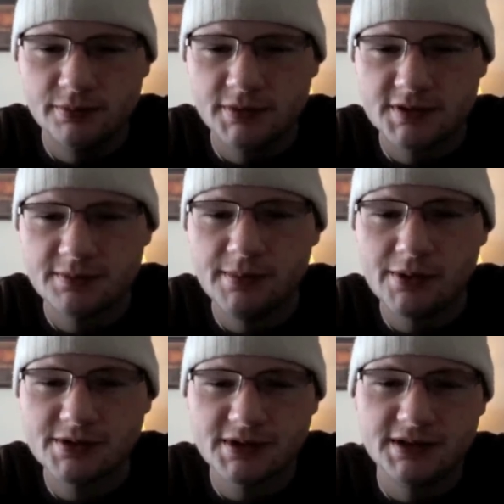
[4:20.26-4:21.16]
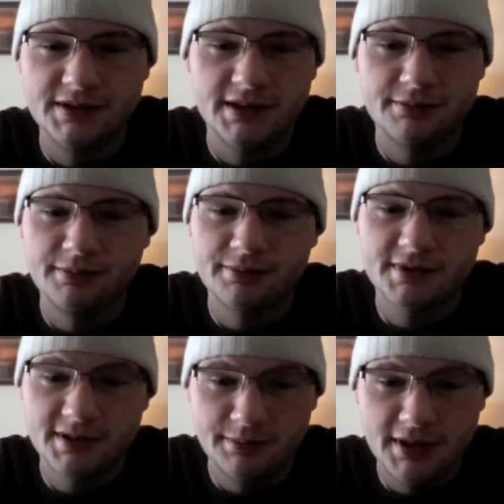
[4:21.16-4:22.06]
it's mostly,
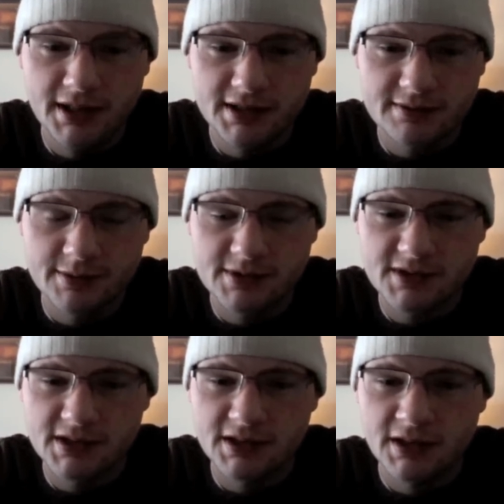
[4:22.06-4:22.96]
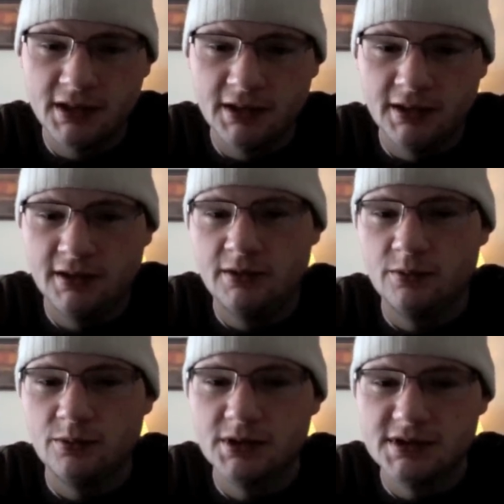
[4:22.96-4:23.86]
to me it's mostly
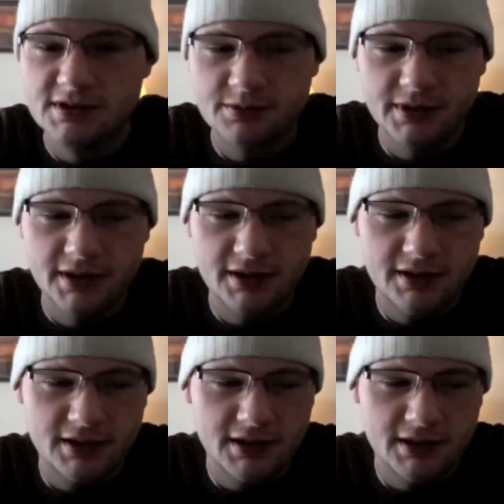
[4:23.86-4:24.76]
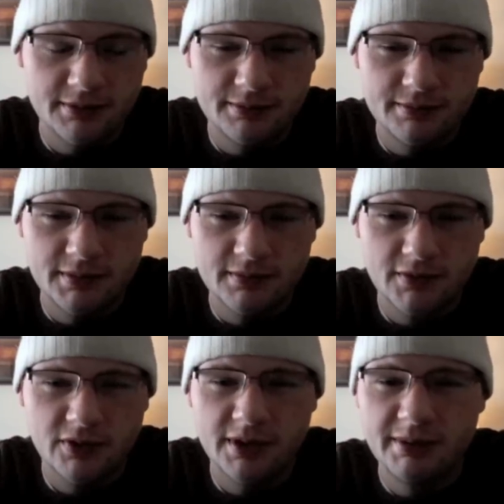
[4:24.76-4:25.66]
woods with
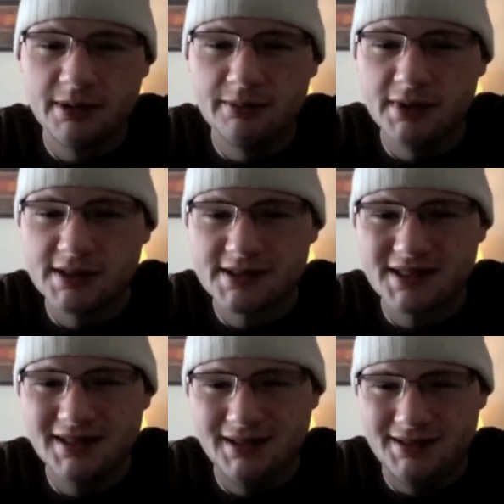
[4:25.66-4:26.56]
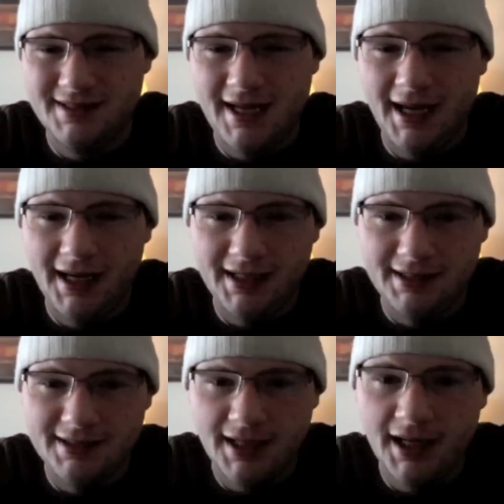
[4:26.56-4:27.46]
quite a bit of musk and a tiny,
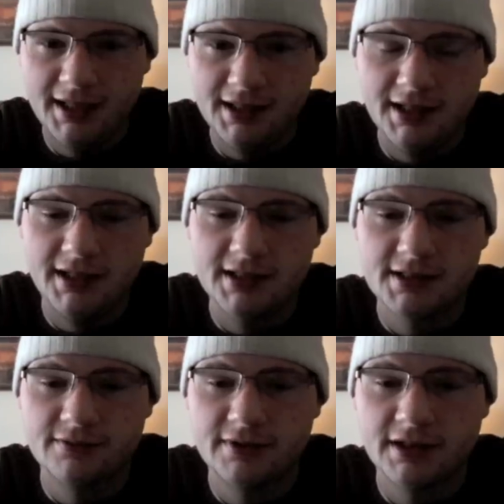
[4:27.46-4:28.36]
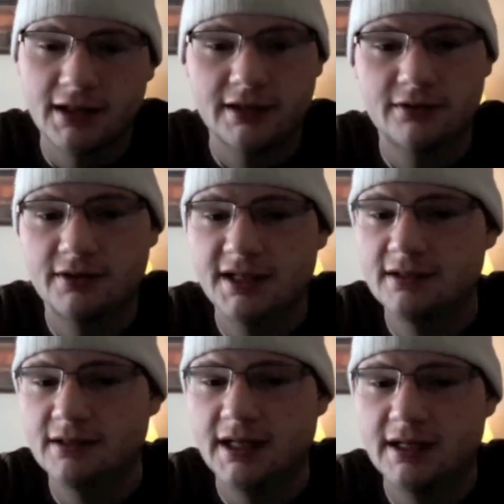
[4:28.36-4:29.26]
tiny hint of vanilla. I don't get
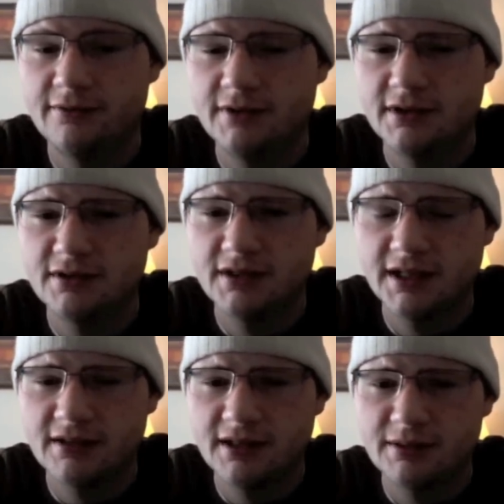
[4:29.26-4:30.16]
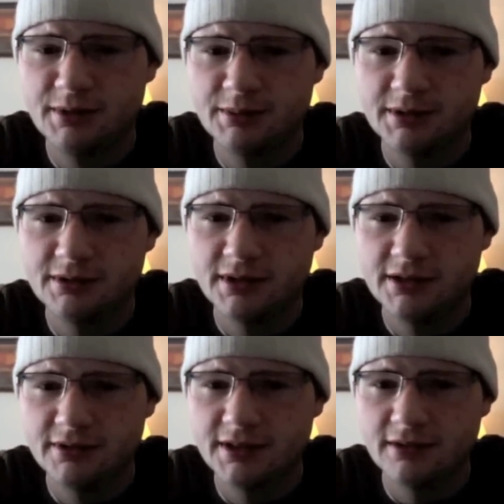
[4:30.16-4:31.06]
a lot of vanilla like a lot of people do. I
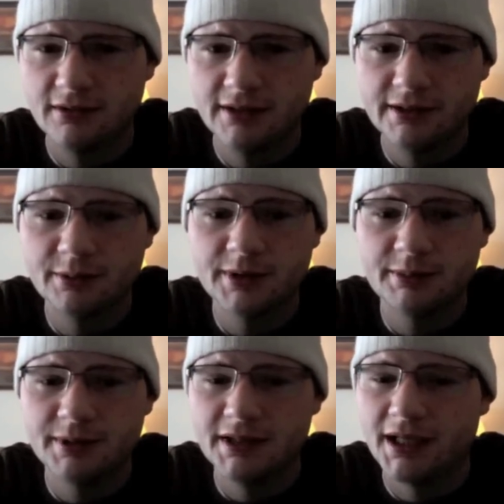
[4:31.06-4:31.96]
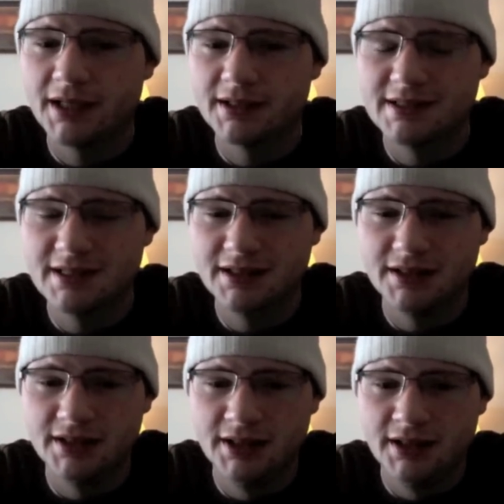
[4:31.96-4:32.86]
do get a little bit, but not a
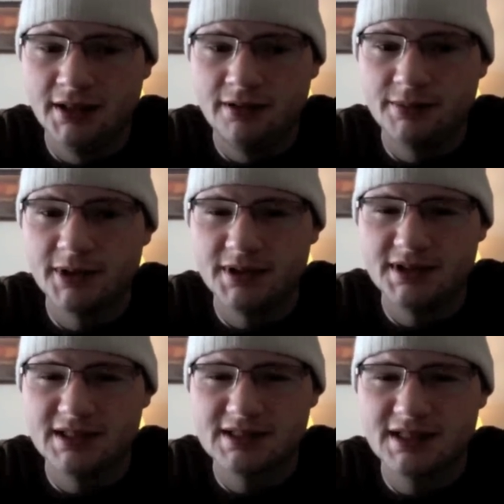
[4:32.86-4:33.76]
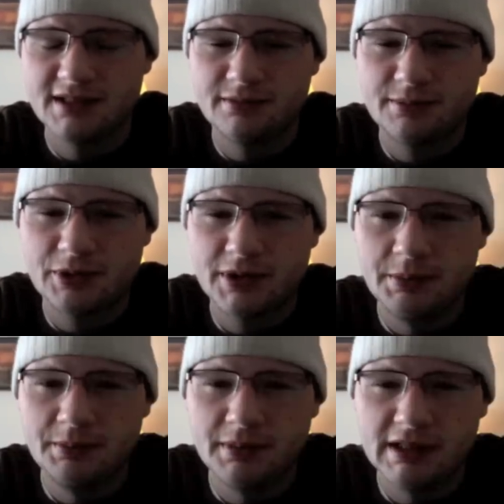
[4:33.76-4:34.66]
ton. But it does get pretty
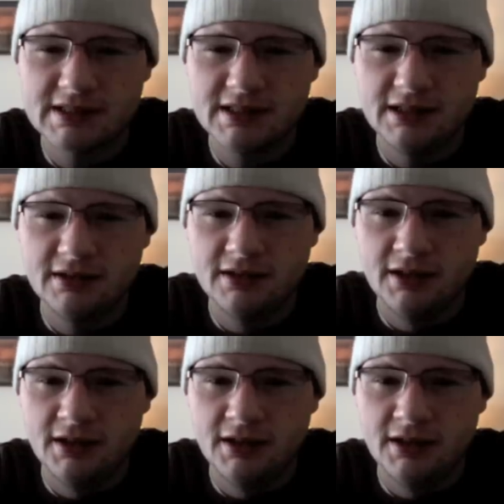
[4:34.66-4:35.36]
musky